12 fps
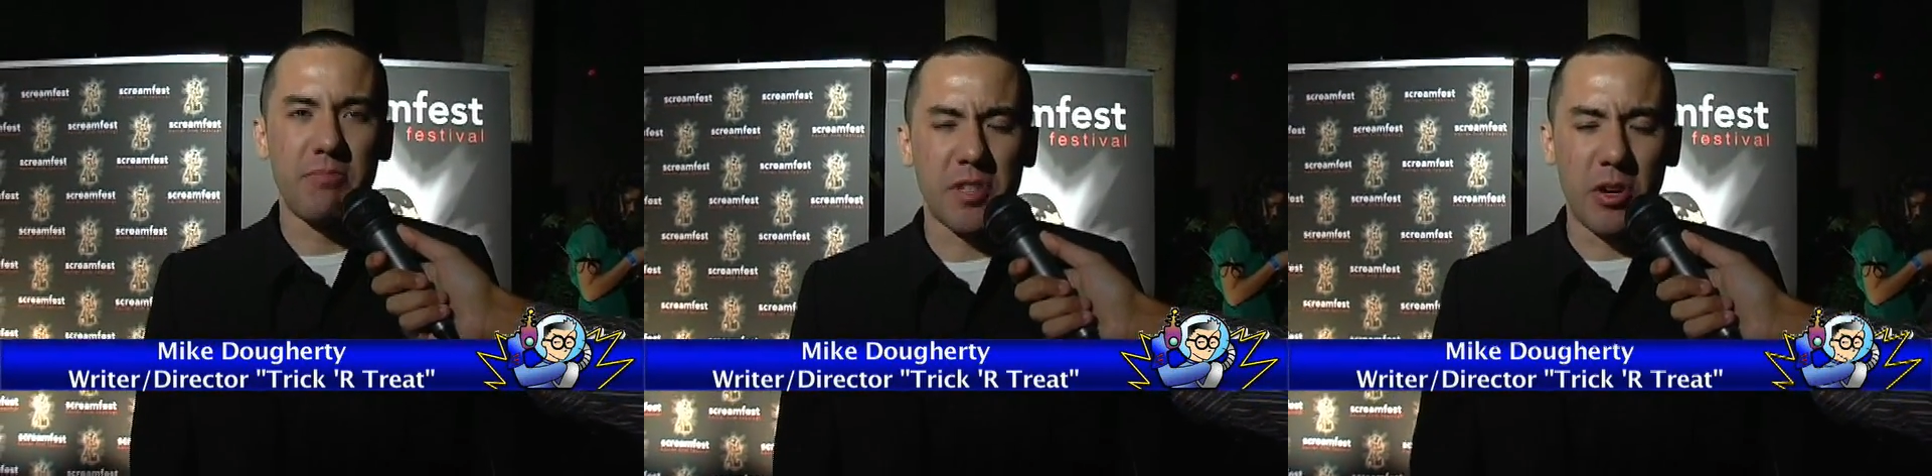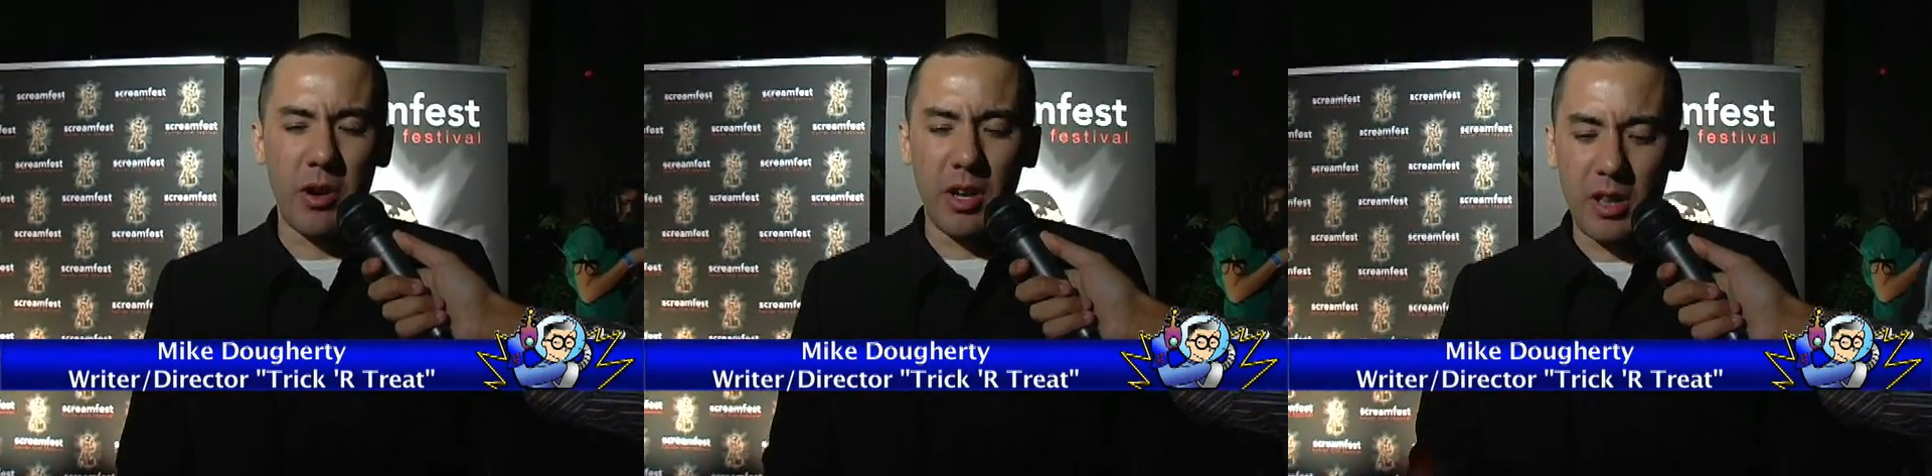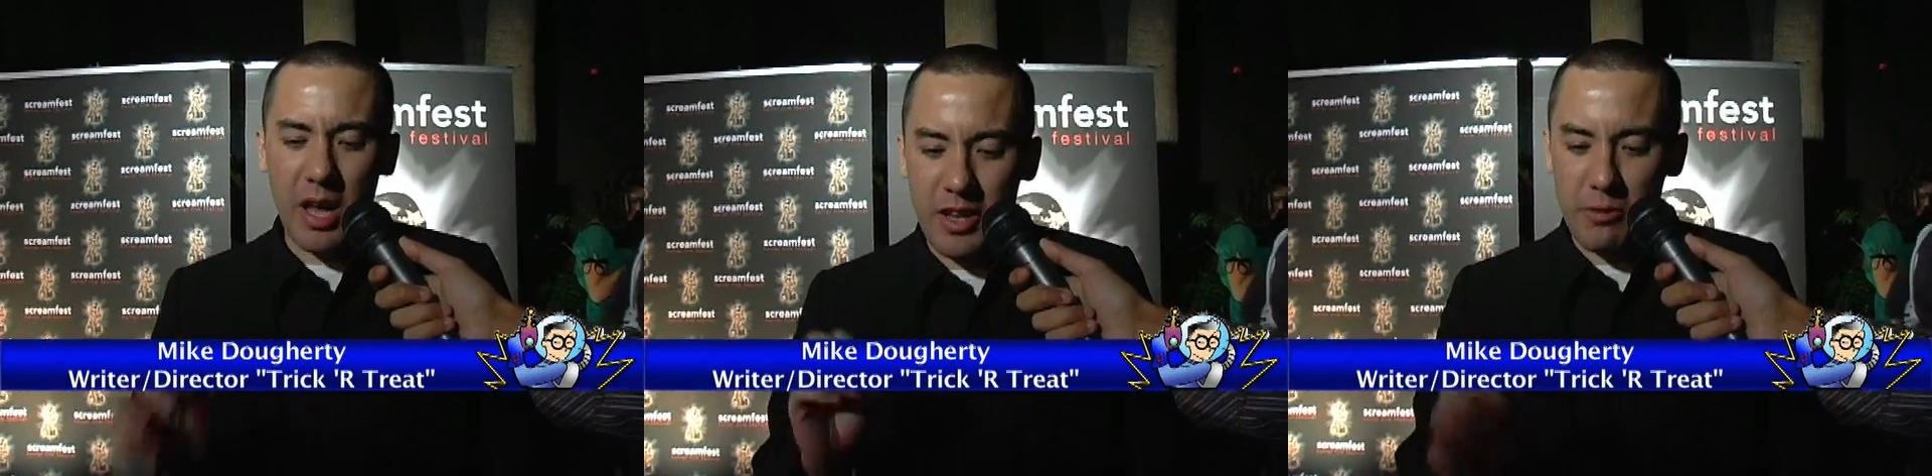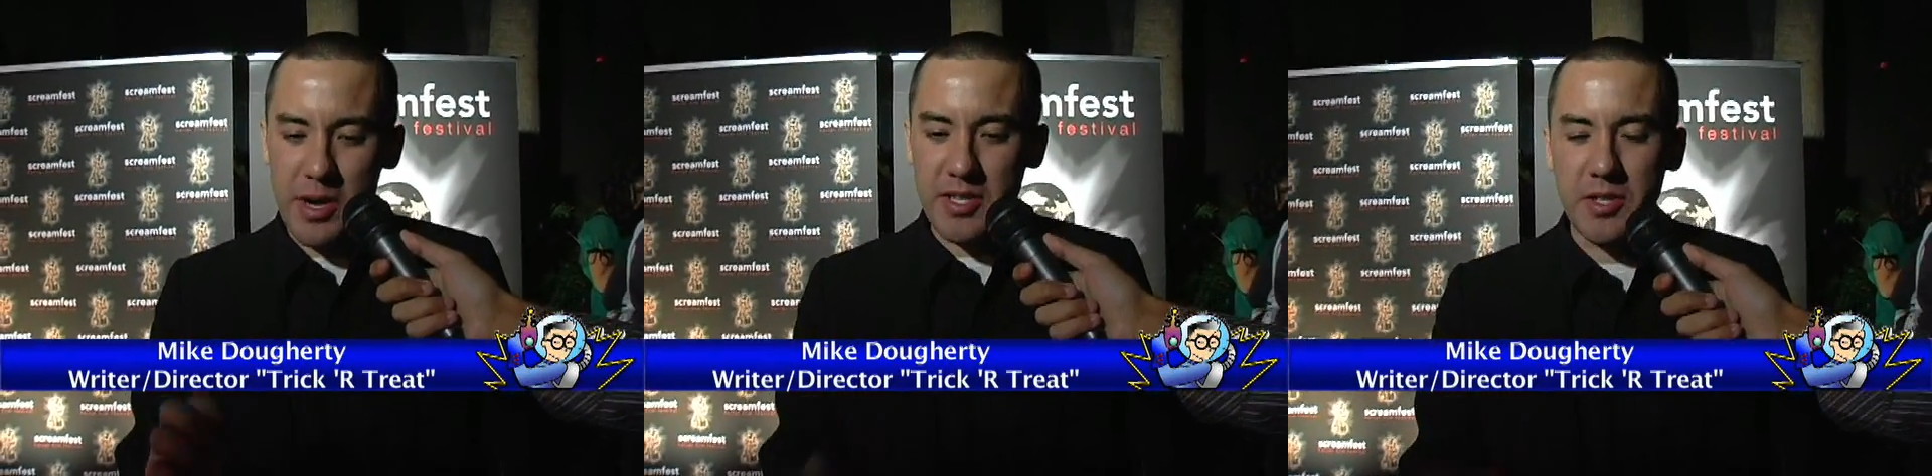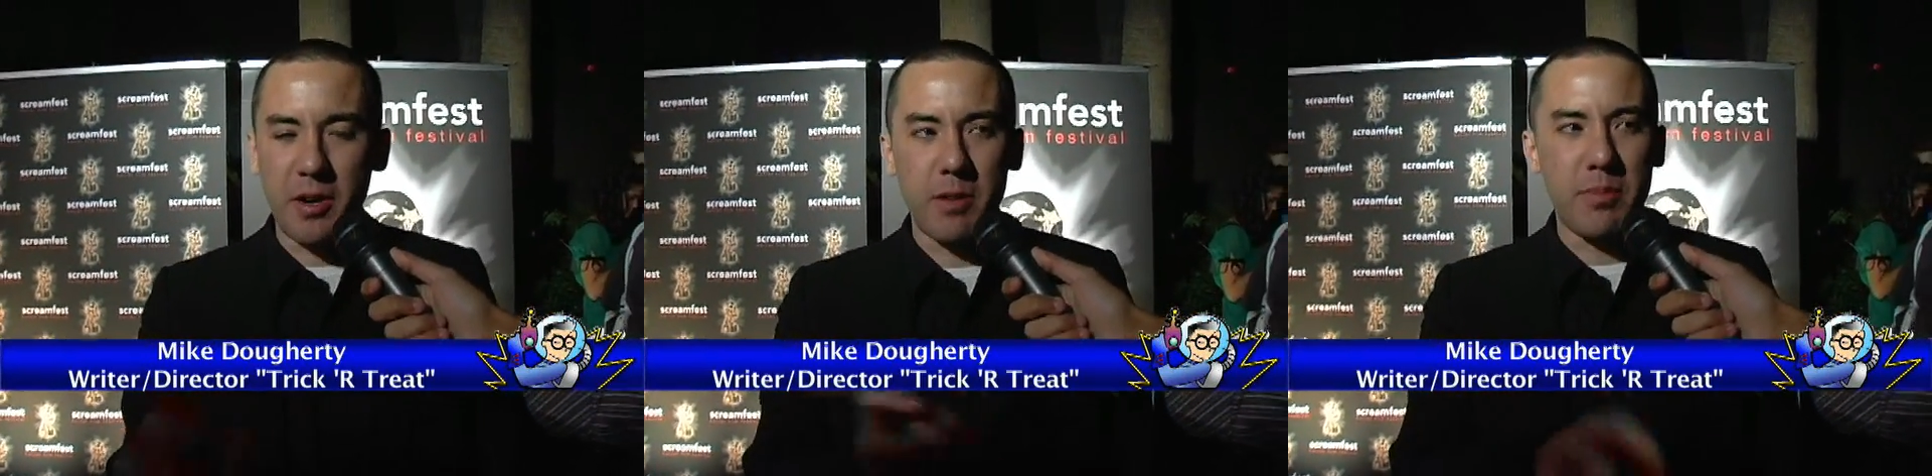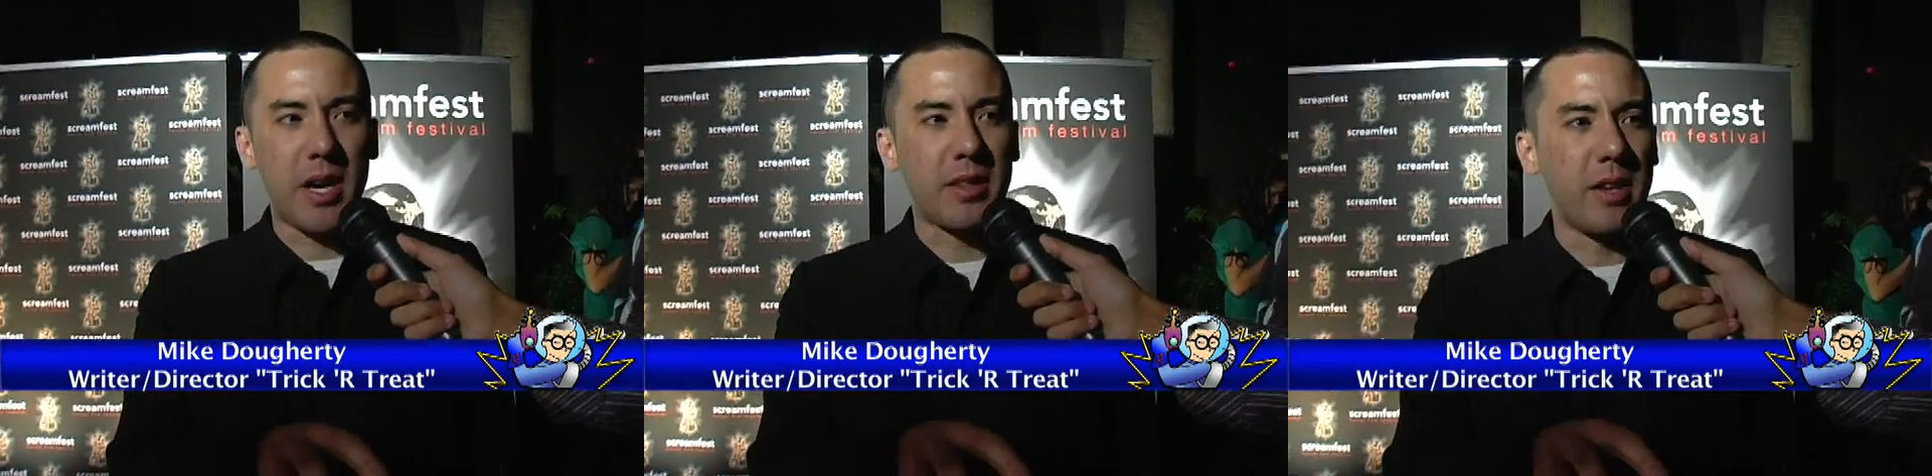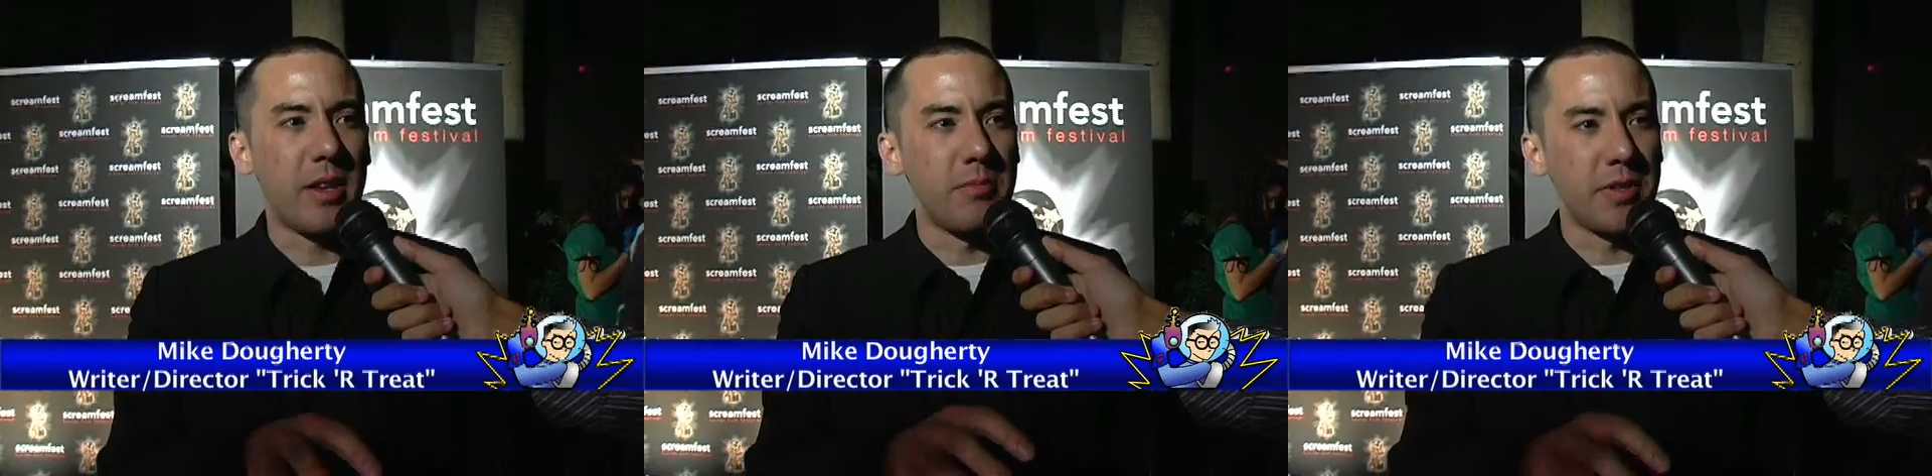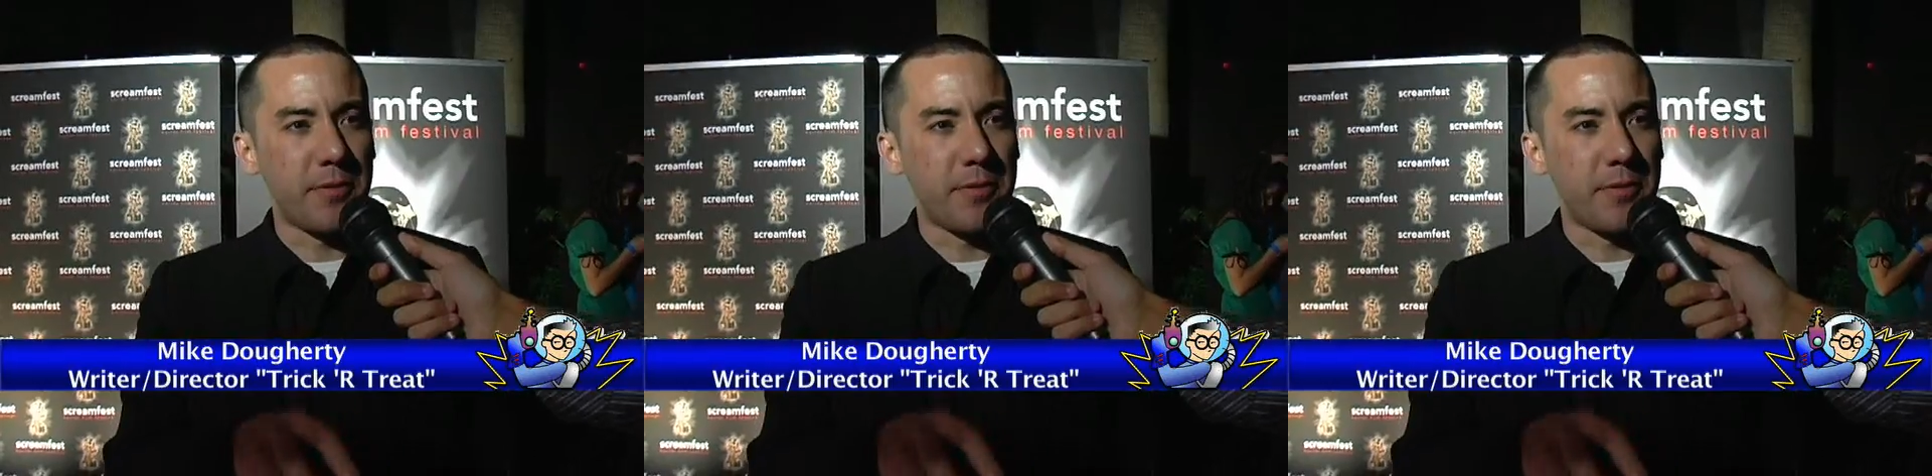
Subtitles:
So in a lot of ways it started back then,